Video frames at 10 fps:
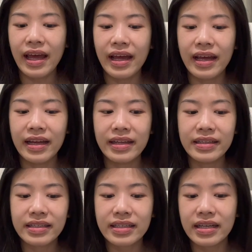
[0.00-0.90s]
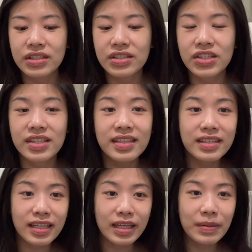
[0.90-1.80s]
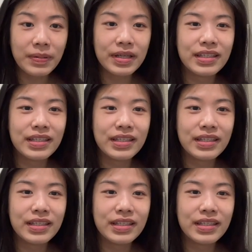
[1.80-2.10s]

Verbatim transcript: And just a tip,